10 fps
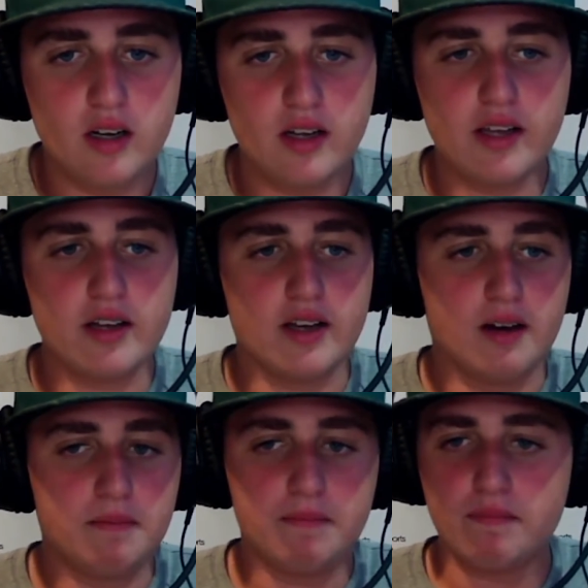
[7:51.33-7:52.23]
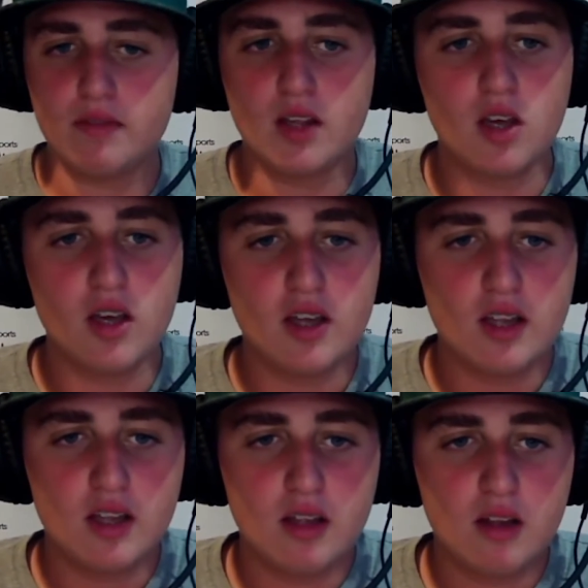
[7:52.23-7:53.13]
Here you go.
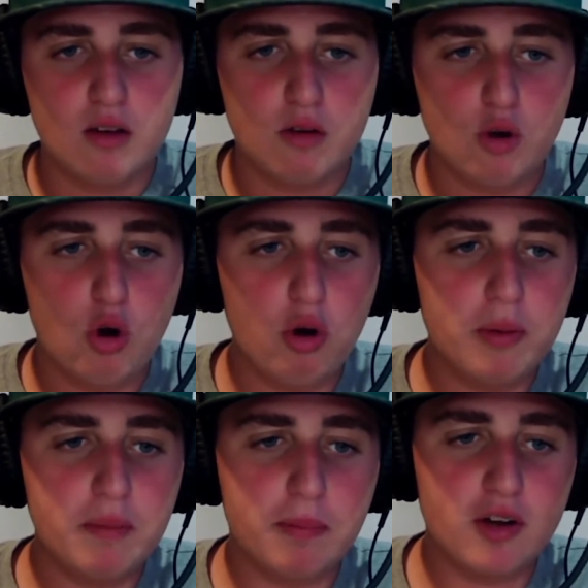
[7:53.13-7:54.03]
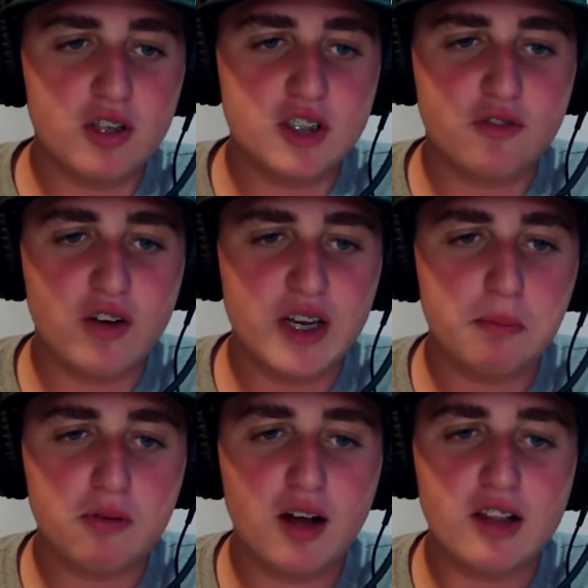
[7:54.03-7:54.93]
Corbin Burns, Freddie
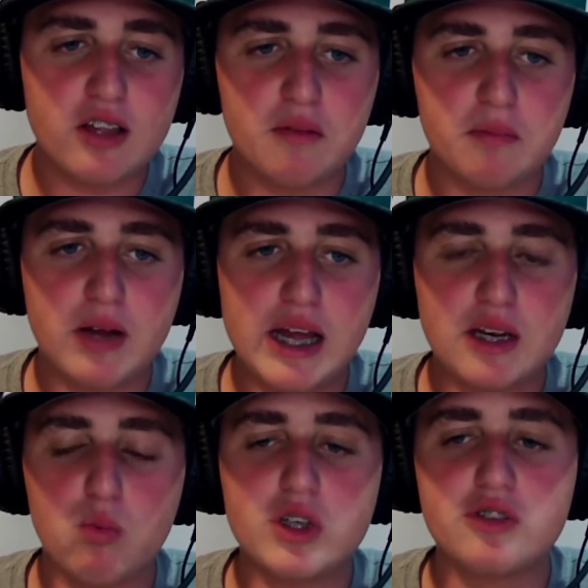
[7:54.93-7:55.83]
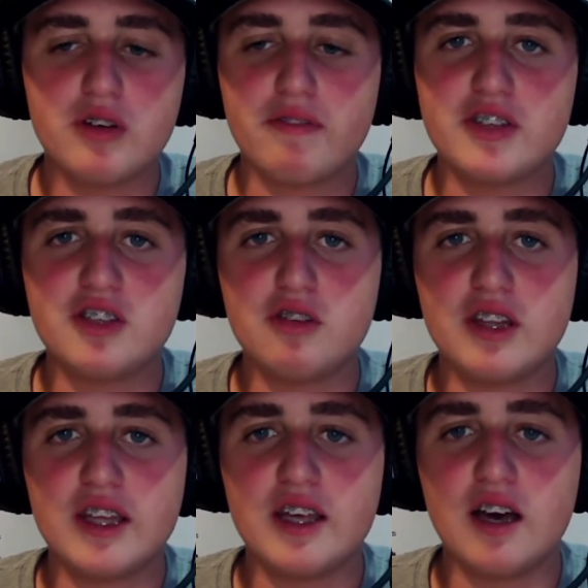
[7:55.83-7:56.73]
Peralta, and Brandon Woodruff is who
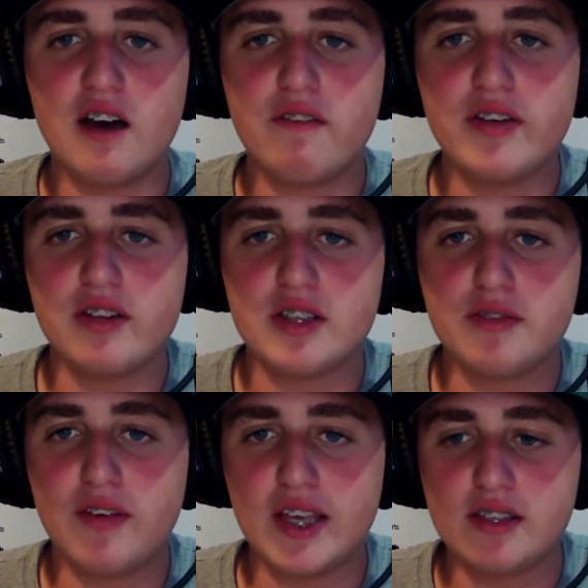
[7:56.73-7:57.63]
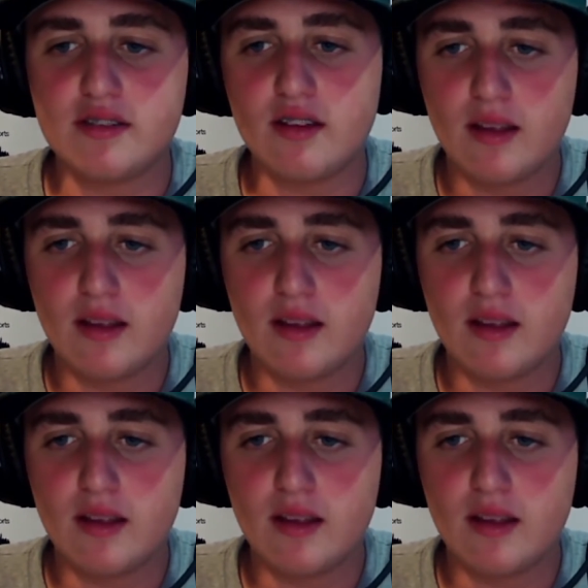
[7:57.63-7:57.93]
the Phillies faced.